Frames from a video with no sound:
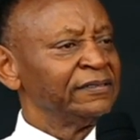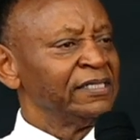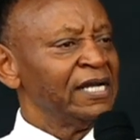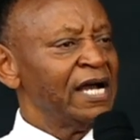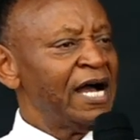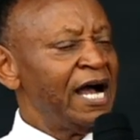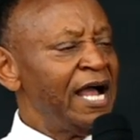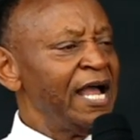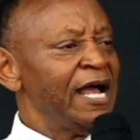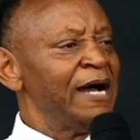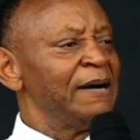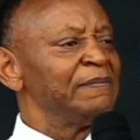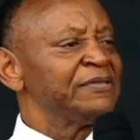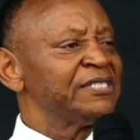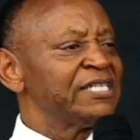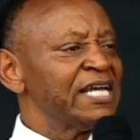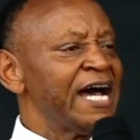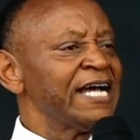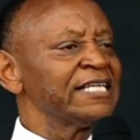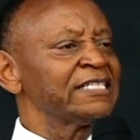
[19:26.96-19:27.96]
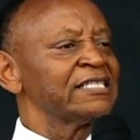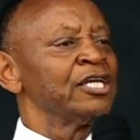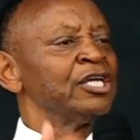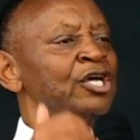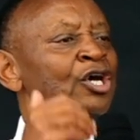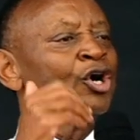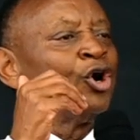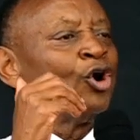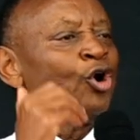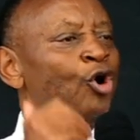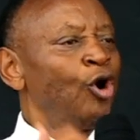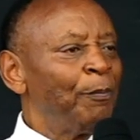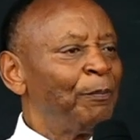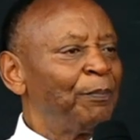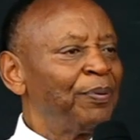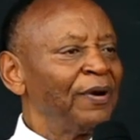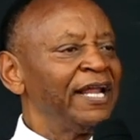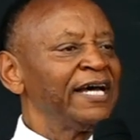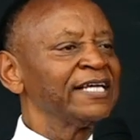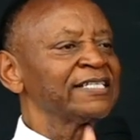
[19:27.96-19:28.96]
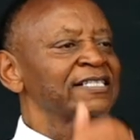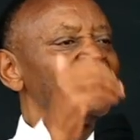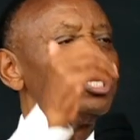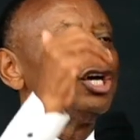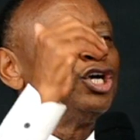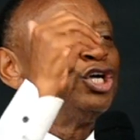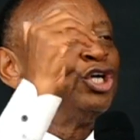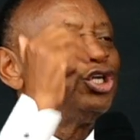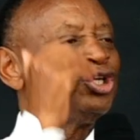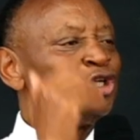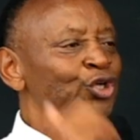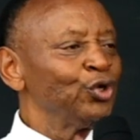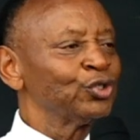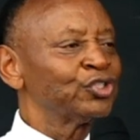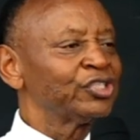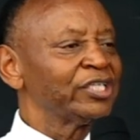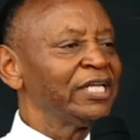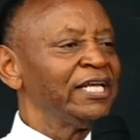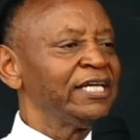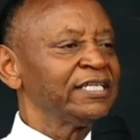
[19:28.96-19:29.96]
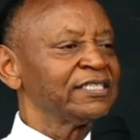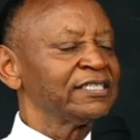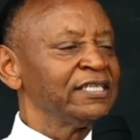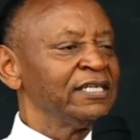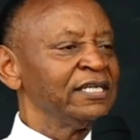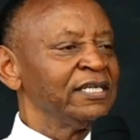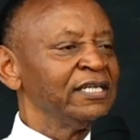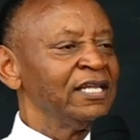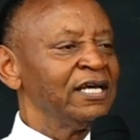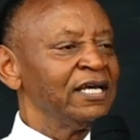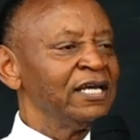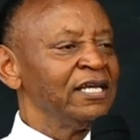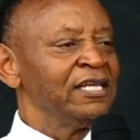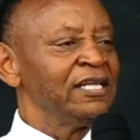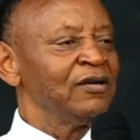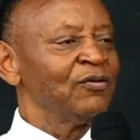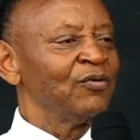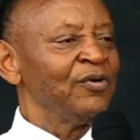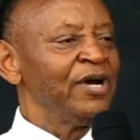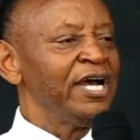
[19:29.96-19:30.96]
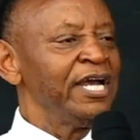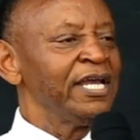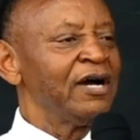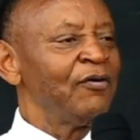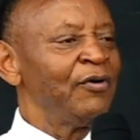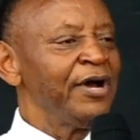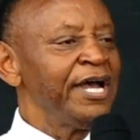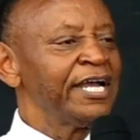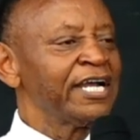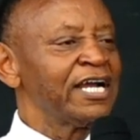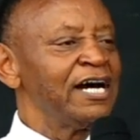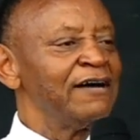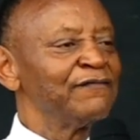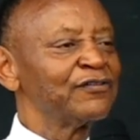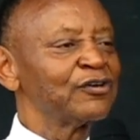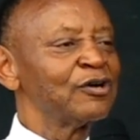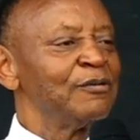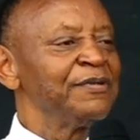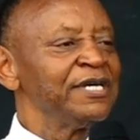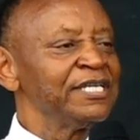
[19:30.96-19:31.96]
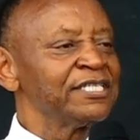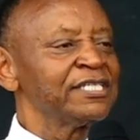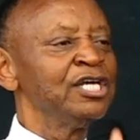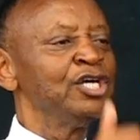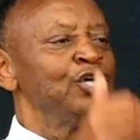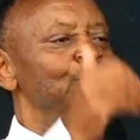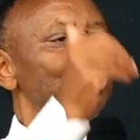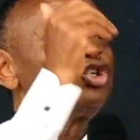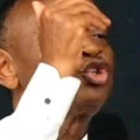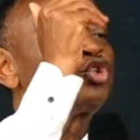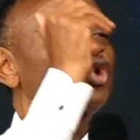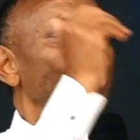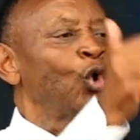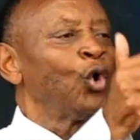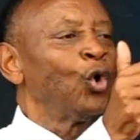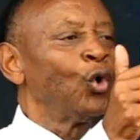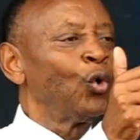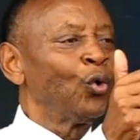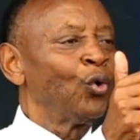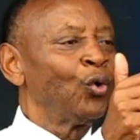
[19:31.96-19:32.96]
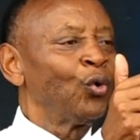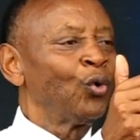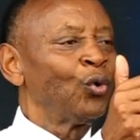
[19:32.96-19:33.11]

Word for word: I am just hopeless, useless. In, in where, where I come from is tohu.